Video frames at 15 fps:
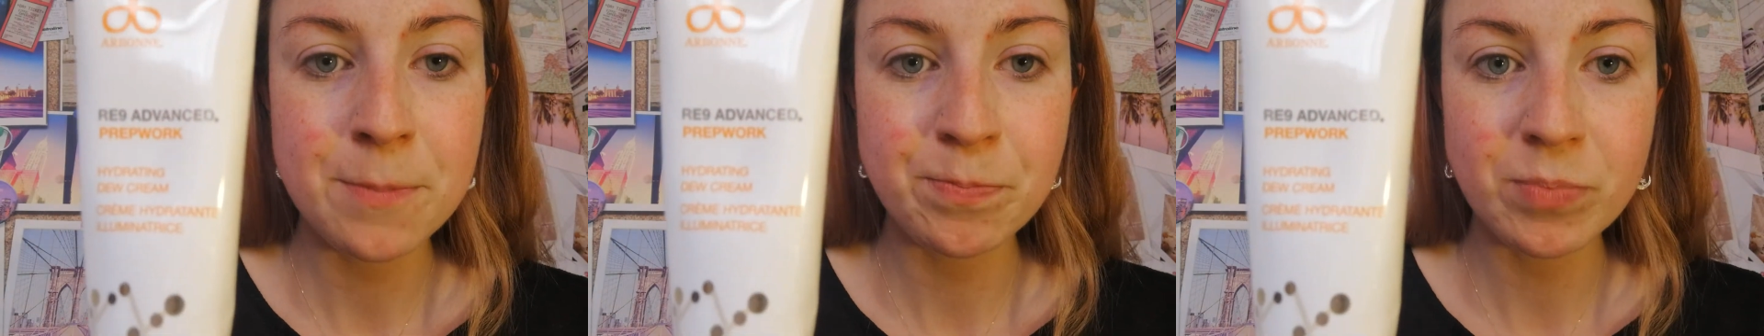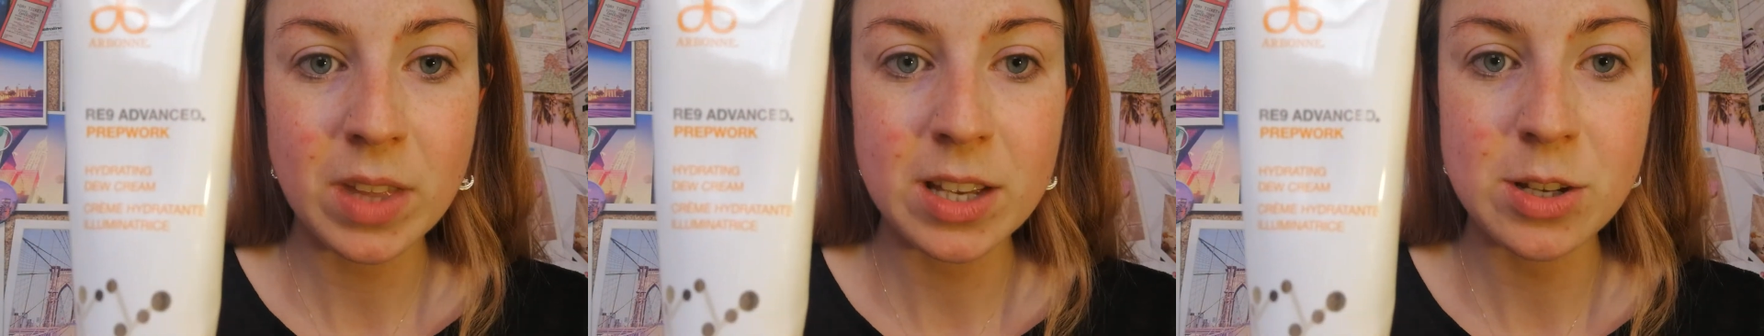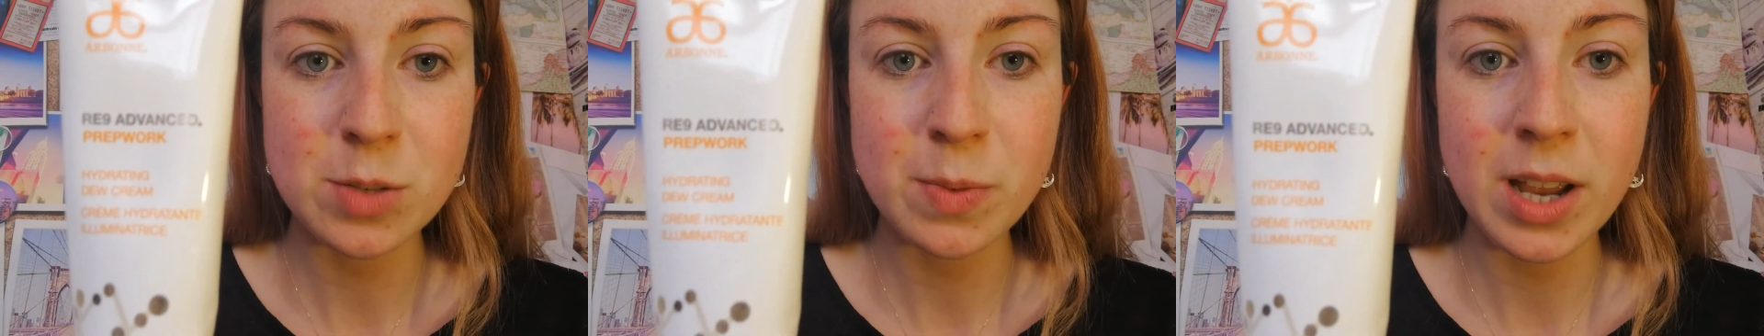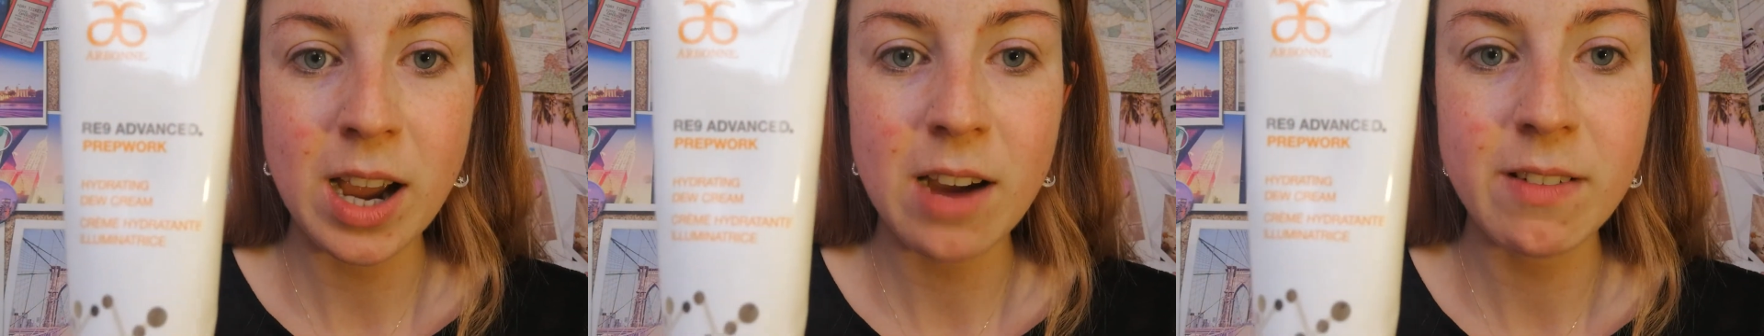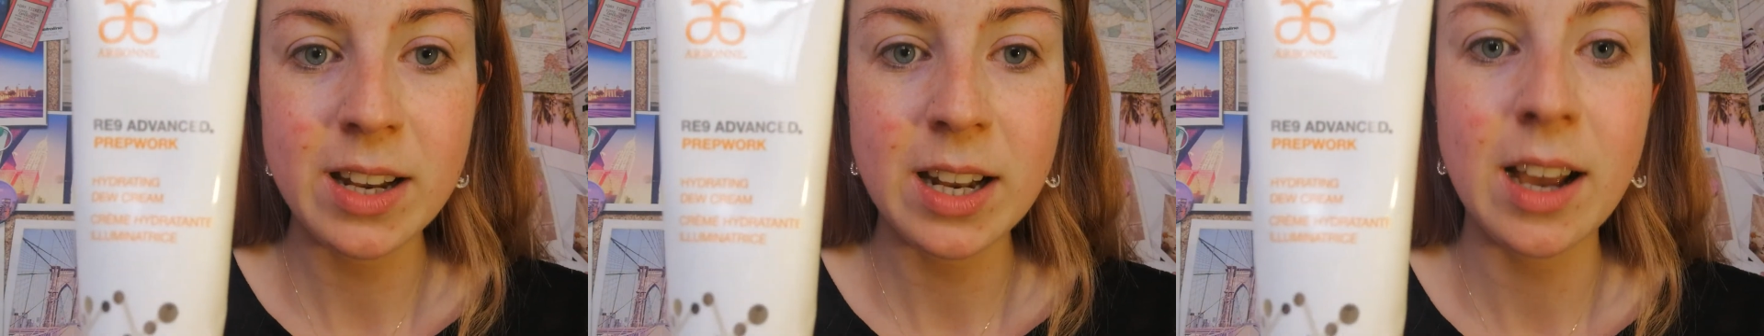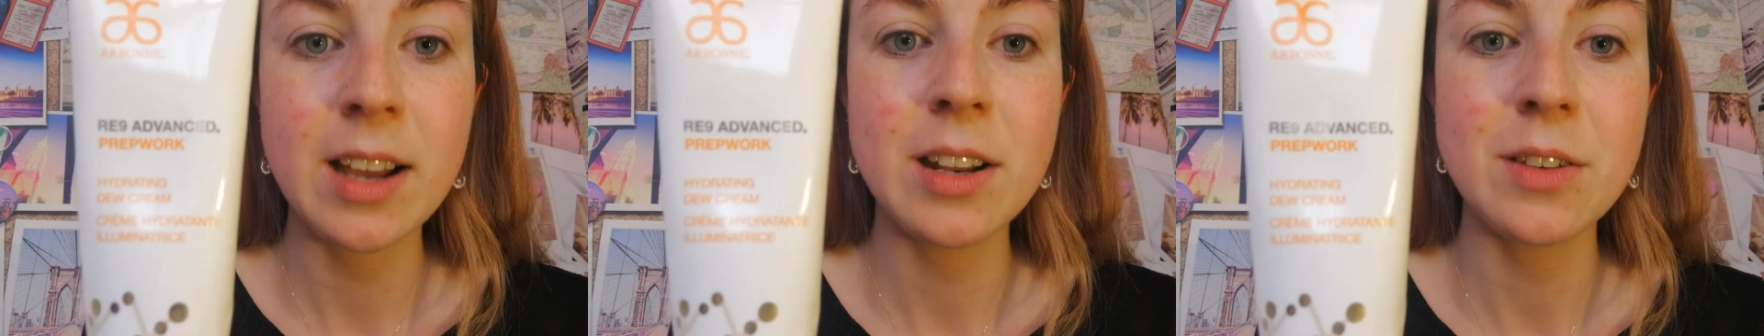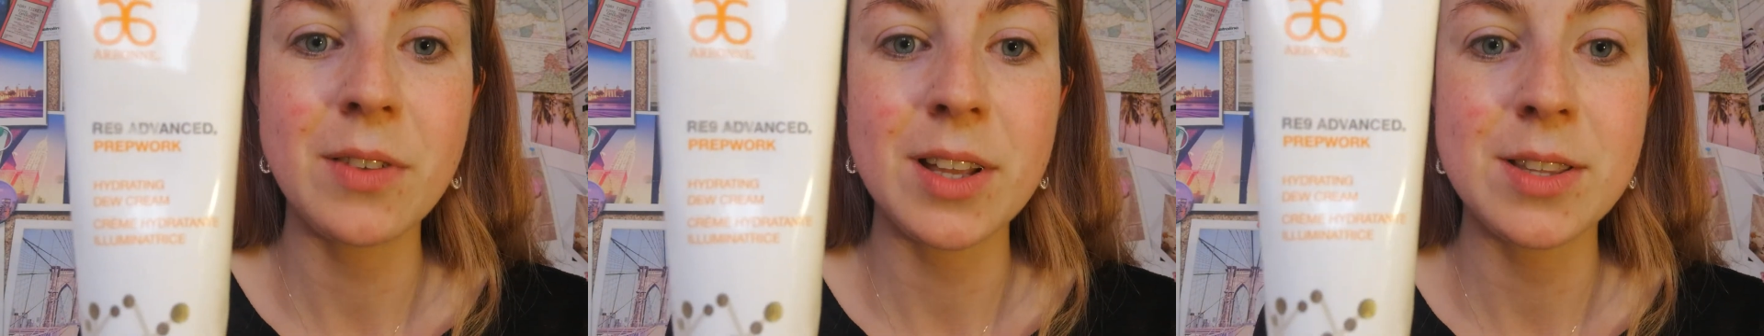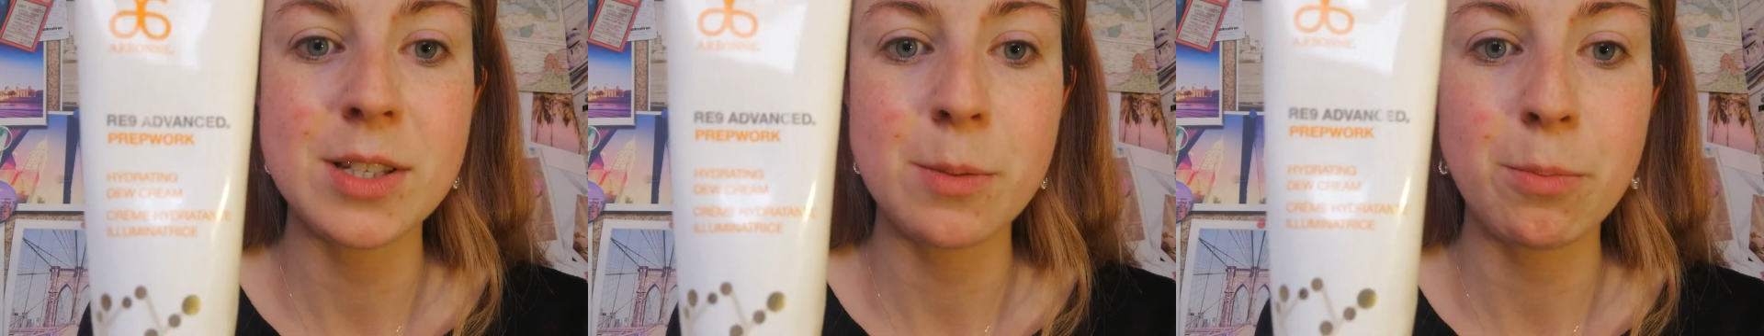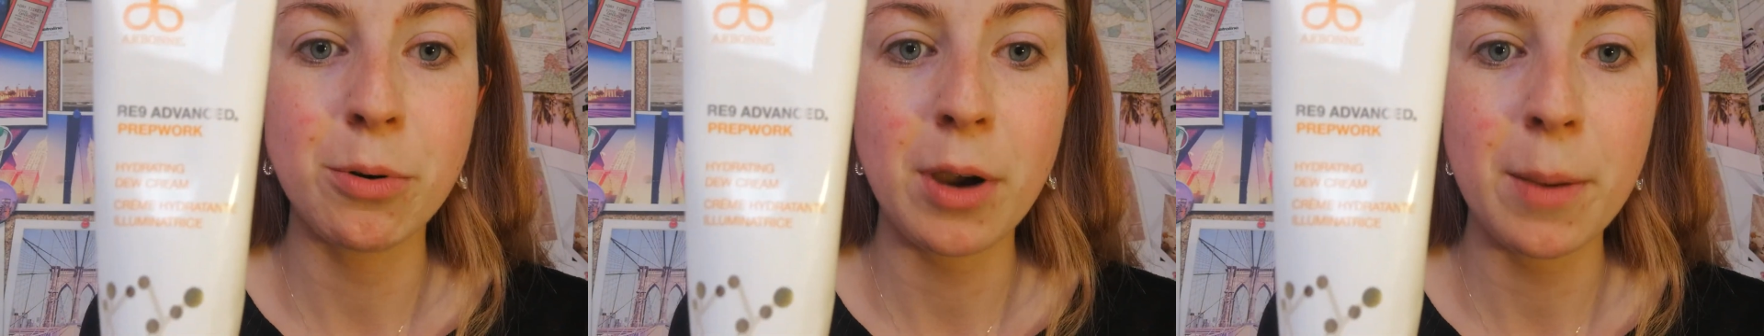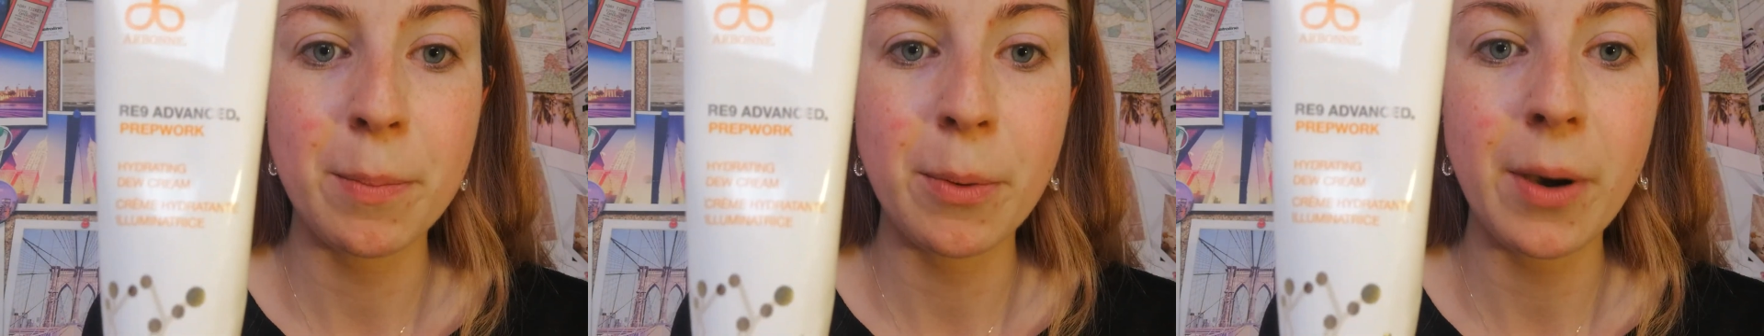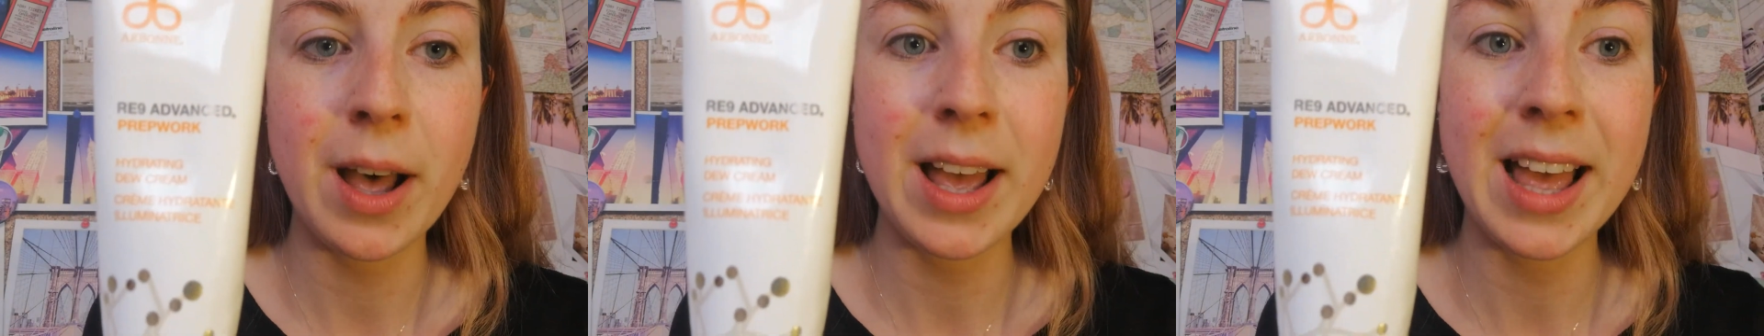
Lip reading: I'll use my RE9 Advanced Prep Work